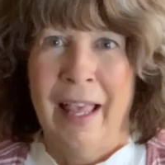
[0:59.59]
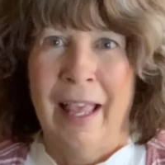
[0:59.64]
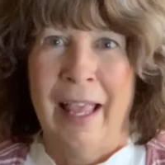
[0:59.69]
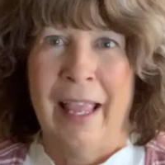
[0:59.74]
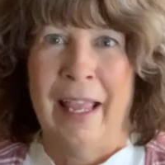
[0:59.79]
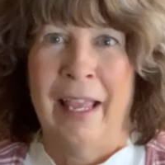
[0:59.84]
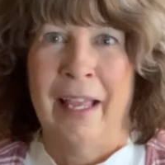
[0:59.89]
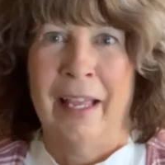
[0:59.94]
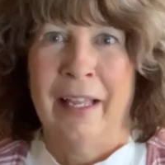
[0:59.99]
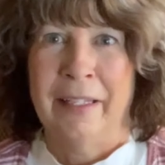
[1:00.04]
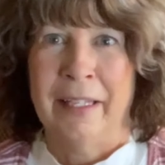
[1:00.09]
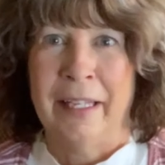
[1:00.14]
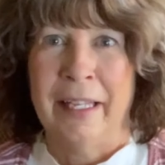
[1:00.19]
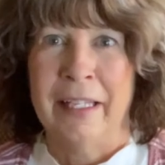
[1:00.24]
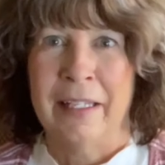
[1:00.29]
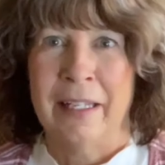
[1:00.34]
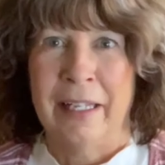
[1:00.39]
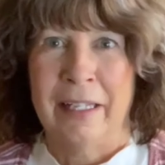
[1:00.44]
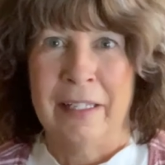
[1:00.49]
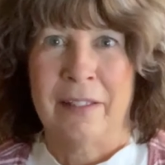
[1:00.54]
And
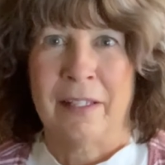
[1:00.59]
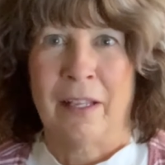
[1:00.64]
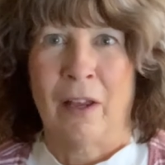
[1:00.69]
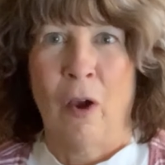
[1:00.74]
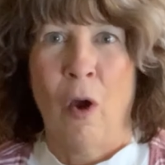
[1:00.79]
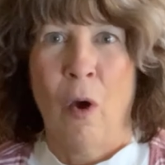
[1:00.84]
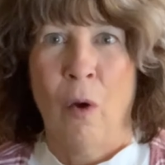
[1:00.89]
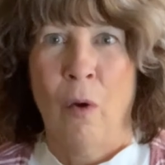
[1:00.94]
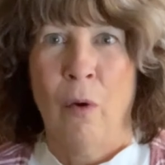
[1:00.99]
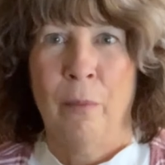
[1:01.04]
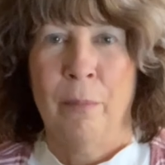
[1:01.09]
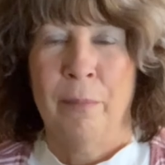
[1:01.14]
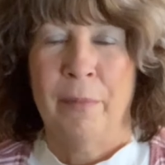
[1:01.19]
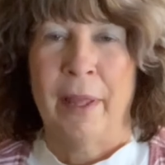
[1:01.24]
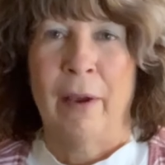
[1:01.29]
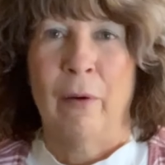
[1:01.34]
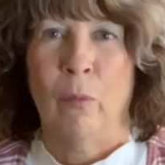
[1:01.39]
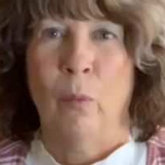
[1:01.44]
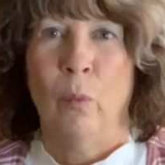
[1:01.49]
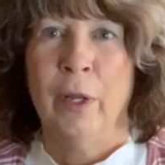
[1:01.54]
it is a home
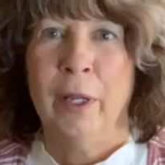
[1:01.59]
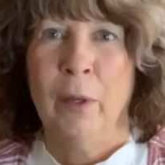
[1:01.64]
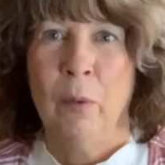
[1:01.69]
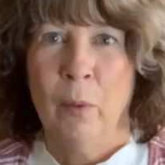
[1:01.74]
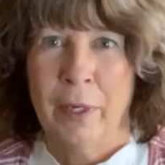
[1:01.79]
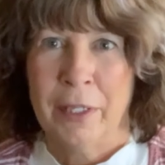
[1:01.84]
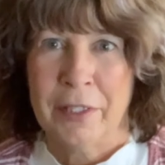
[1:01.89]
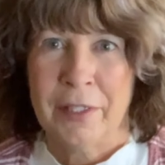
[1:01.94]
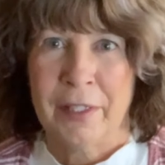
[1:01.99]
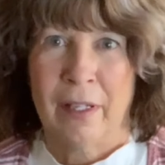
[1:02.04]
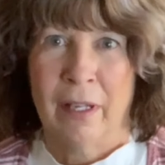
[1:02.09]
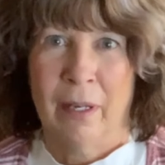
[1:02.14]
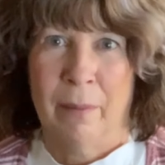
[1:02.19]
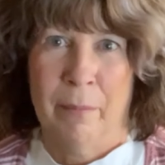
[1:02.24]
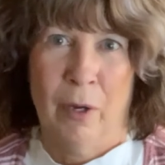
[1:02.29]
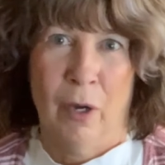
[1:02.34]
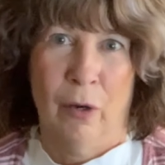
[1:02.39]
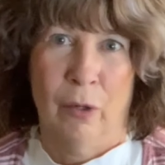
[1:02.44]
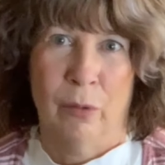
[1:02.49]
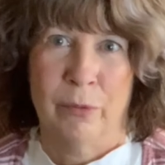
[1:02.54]
that we want to come
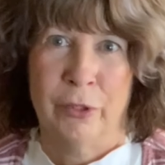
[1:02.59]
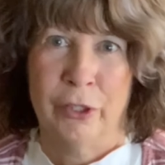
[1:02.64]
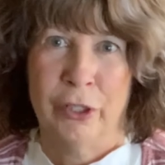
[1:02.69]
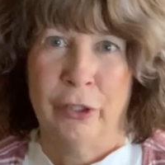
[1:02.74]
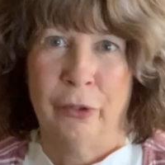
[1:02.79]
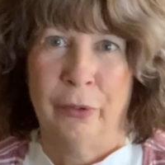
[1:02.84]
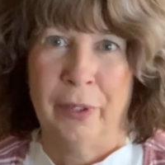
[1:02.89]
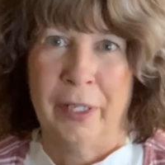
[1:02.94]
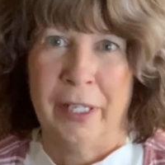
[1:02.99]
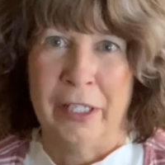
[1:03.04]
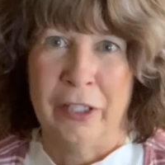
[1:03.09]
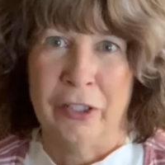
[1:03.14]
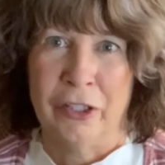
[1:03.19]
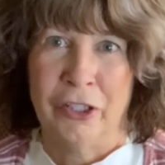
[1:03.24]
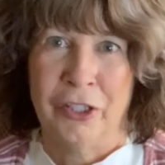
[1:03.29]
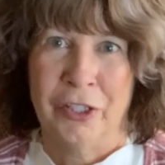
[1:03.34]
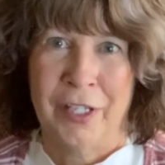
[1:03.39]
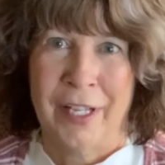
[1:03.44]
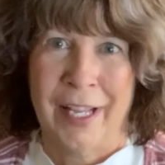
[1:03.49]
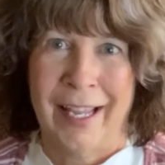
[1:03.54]
home to
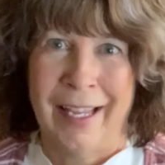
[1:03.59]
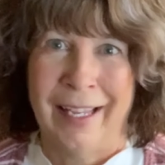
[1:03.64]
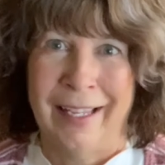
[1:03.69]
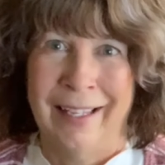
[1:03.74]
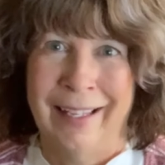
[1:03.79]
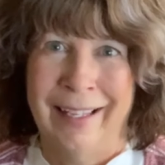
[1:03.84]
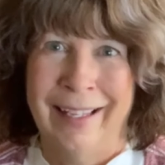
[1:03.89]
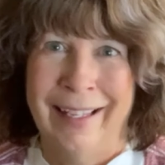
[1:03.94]
each day.